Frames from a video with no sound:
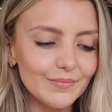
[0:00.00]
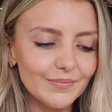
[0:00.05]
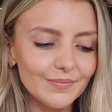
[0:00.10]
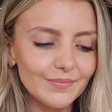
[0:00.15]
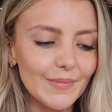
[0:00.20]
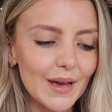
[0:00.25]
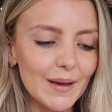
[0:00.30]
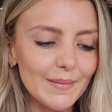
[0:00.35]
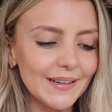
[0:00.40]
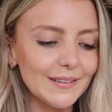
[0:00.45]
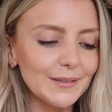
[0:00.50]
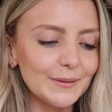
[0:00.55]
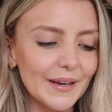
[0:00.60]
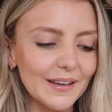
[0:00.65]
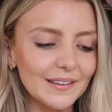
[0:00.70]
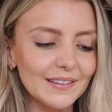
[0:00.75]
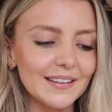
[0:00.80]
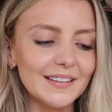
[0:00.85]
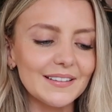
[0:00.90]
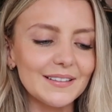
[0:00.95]
my mental
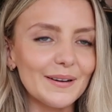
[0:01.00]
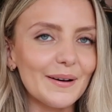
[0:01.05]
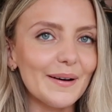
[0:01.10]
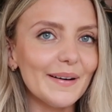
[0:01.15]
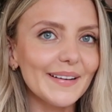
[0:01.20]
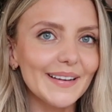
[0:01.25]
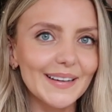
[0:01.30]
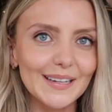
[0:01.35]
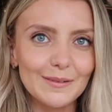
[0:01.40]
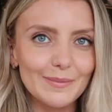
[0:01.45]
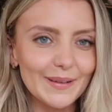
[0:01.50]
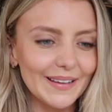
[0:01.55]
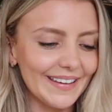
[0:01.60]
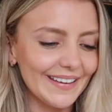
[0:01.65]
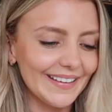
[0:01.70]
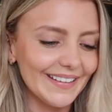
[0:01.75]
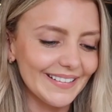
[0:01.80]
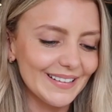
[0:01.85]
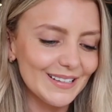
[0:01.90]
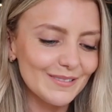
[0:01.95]
health is not gonna be
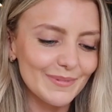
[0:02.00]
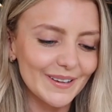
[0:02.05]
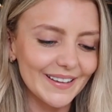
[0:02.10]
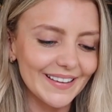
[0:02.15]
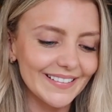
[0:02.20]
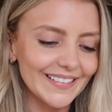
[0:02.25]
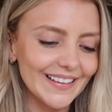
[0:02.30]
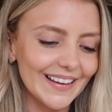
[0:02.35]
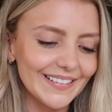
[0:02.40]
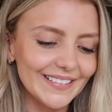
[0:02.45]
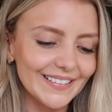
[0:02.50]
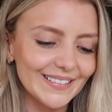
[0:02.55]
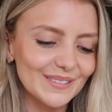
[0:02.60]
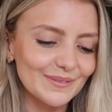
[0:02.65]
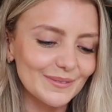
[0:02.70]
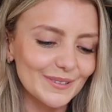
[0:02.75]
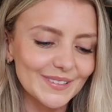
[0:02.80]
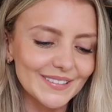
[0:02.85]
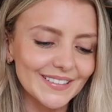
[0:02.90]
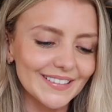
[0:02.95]
good, because I just
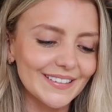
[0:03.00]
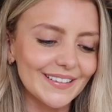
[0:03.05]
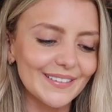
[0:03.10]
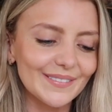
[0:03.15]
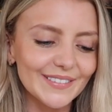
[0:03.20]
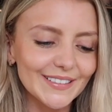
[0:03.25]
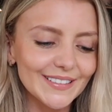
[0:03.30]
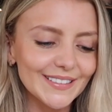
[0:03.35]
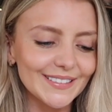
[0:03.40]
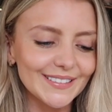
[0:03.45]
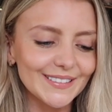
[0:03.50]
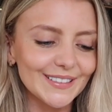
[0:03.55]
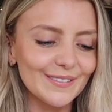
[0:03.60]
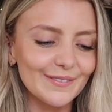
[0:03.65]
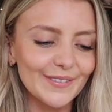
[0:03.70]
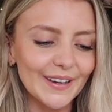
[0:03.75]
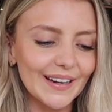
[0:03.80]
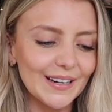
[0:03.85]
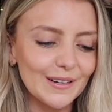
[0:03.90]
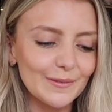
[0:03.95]
wasn't doing
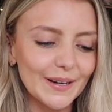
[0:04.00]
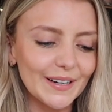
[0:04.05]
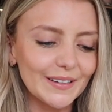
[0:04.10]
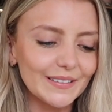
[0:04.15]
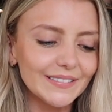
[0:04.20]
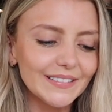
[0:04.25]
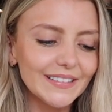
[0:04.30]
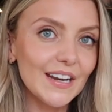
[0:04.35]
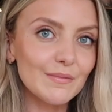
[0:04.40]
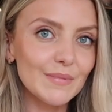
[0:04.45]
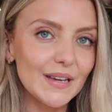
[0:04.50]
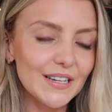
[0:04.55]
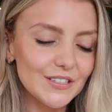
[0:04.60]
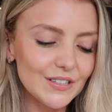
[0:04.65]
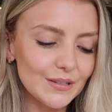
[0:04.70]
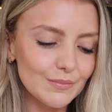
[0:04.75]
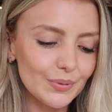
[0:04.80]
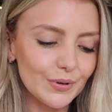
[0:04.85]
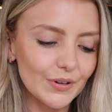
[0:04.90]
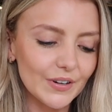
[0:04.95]
very well. And I
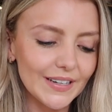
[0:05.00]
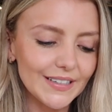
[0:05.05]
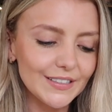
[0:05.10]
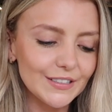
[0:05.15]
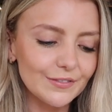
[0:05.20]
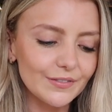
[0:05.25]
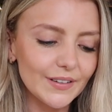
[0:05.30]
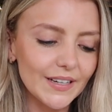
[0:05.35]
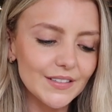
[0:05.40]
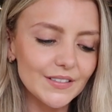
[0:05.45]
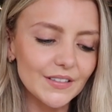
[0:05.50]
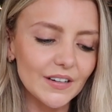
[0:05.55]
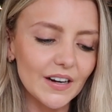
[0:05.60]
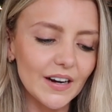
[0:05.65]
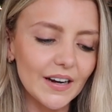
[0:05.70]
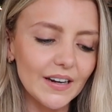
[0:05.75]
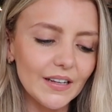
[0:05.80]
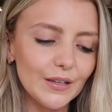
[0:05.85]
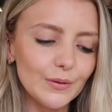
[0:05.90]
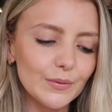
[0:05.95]
mentioned pottery to Fraser
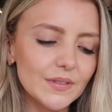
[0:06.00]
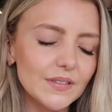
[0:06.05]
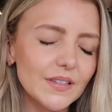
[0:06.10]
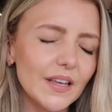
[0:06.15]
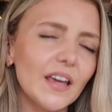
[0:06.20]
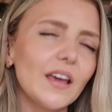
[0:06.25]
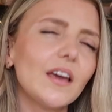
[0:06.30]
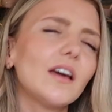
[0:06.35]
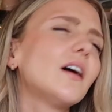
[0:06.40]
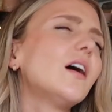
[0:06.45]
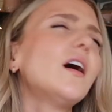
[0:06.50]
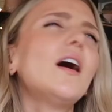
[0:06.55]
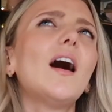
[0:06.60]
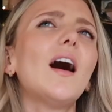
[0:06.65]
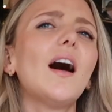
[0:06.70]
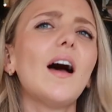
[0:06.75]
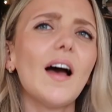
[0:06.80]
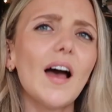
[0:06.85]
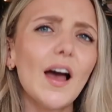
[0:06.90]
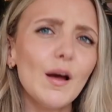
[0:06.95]
and he was like,
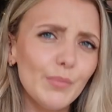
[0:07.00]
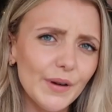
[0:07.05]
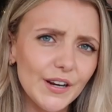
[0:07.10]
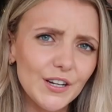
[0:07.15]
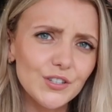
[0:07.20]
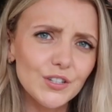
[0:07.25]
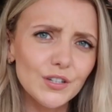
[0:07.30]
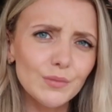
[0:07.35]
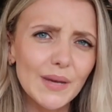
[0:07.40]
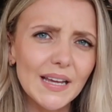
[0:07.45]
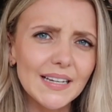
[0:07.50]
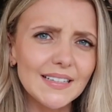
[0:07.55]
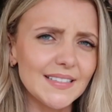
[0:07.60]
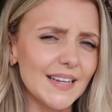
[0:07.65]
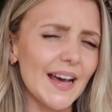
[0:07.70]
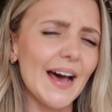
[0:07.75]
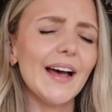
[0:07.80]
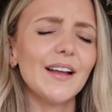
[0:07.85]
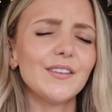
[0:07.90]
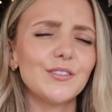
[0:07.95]
I'm pretty sure my
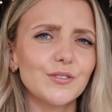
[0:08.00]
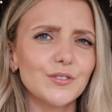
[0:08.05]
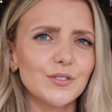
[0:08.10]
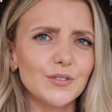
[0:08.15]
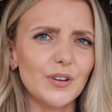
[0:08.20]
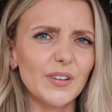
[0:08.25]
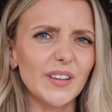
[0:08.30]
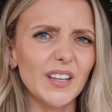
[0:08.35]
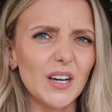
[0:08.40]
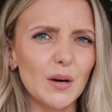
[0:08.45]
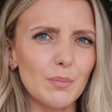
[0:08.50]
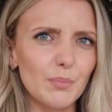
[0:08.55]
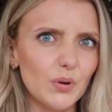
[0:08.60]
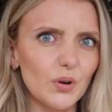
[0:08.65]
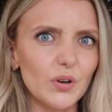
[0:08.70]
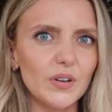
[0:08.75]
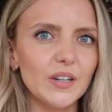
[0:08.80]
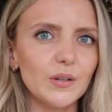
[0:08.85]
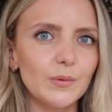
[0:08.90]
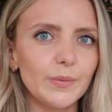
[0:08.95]
dad's got like a
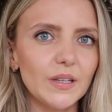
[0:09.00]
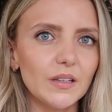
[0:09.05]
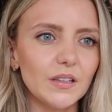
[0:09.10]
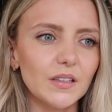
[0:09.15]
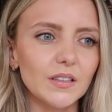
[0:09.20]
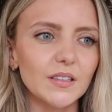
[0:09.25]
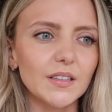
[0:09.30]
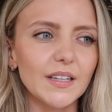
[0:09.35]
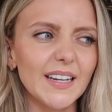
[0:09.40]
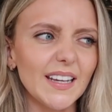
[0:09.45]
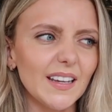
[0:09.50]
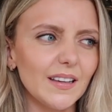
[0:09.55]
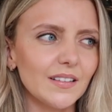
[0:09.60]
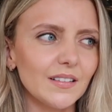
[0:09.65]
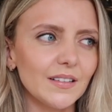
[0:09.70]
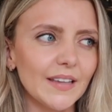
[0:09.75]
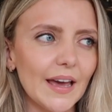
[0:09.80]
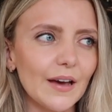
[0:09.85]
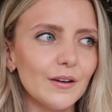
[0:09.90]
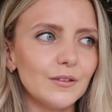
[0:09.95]
pottery wheel and a
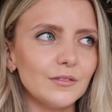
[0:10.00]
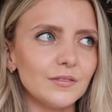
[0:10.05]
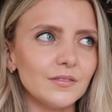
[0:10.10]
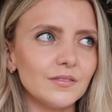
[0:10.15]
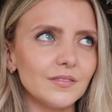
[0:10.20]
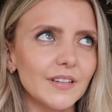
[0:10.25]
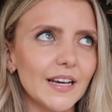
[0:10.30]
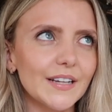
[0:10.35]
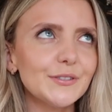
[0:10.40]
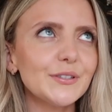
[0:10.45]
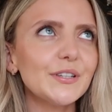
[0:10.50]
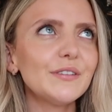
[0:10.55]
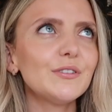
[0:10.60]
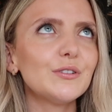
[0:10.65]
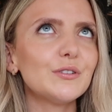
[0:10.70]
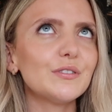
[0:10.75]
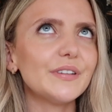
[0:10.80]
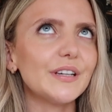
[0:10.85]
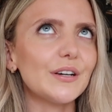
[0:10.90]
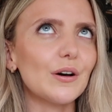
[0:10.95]
kiln. I don't even
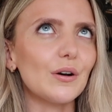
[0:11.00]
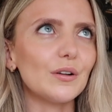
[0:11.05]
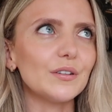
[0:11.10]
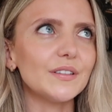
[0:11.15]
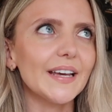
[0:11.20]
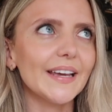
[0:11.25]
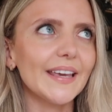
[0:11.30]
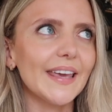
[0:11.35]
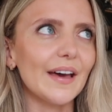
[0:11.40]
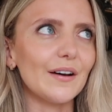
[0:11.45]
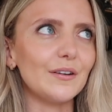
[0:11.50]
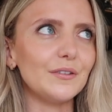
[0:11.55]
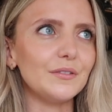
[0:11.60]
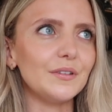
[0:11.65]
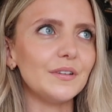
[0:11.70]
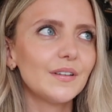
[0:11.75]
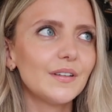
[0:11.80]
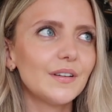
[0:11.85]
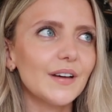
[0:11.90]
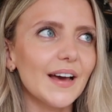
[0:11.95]
know if he called it a
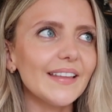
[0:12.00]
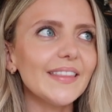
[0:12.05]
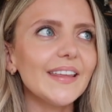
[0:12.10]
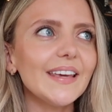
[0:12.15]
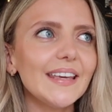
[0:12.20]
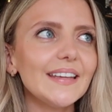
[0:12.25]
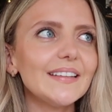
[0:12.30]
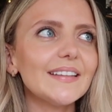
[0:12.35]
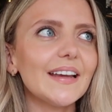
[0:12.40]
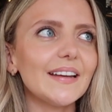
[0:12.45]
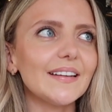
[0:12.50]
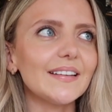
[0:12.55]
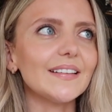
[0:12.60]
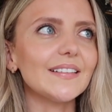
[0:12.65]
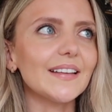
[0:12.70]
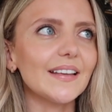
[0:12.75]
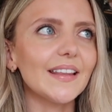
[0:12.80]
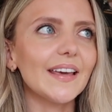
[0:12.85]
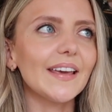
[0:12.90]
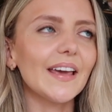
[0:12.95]
kiln. I think he did, because
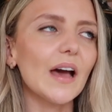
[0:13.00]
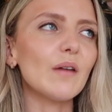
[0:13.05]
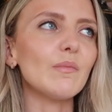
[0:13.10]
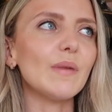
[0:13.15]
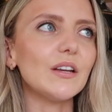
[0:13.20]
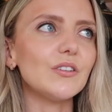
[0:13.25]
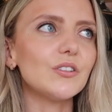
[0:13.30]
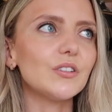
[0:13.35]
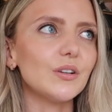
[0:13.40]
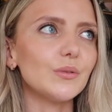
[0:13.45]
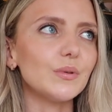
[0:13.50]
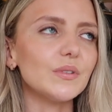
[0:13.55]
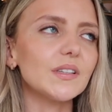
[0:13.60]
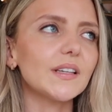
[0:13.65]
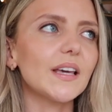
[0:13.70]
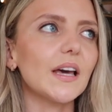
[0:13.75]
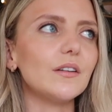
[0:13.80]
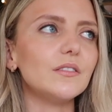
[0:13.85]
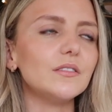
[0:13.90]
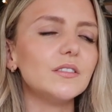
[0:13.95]
I think I mentioned it was a
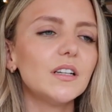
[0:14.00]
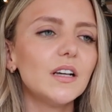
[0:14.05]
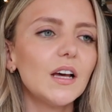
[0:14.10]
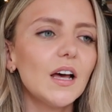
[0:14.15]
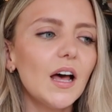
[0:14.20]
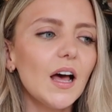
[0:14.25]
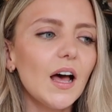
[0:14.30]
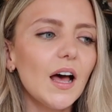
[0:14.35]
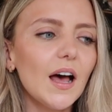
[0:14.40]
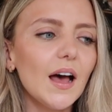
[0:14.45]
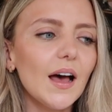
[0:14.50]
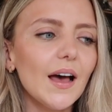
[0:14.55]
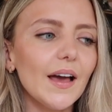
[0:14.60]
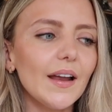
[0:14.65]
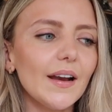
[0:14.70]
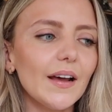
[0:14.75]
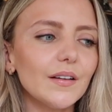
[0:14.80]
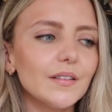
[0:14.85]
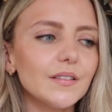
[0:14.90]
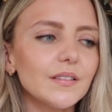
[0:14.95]
kiln.
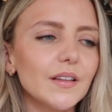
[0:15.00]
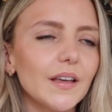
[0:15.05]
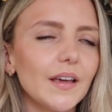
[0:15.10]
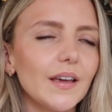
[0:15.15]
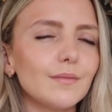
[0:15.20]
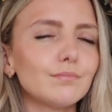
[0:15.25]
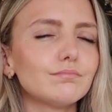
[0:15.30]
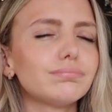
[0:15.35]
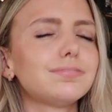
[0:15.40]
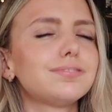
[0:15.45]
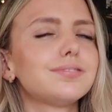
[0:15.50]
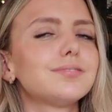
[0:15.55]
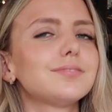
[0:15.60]
And I was like,